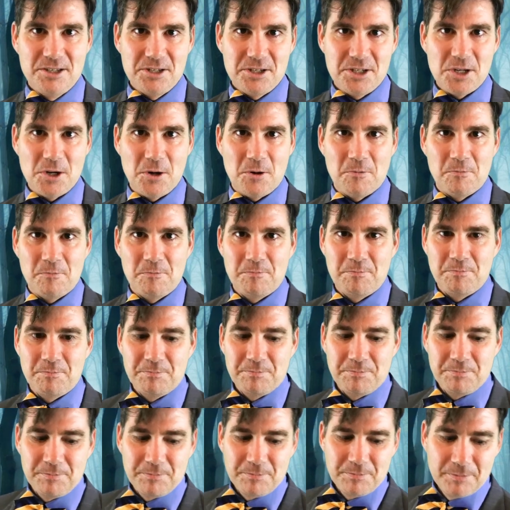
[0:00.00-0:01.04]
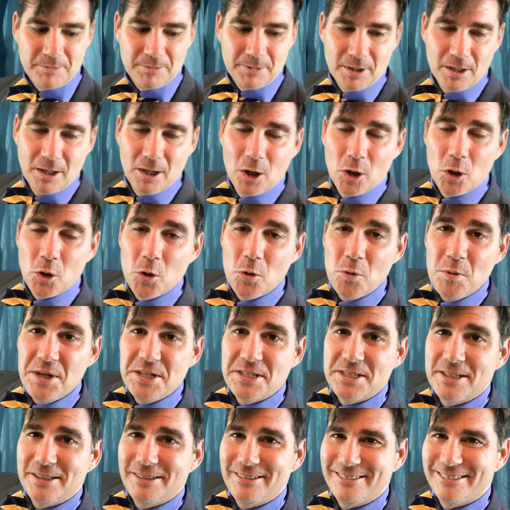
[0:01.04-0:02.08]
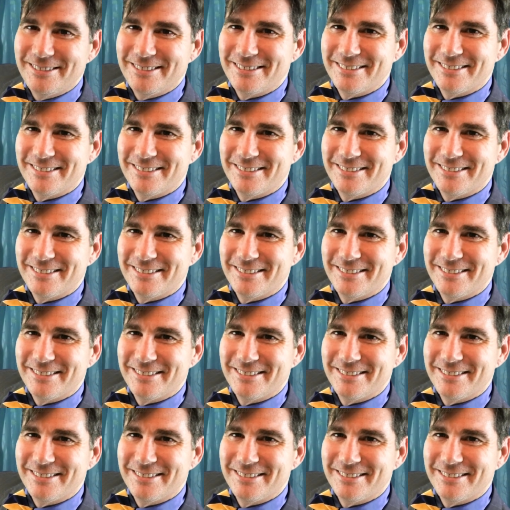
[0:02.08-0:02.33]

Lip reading: So, who is it?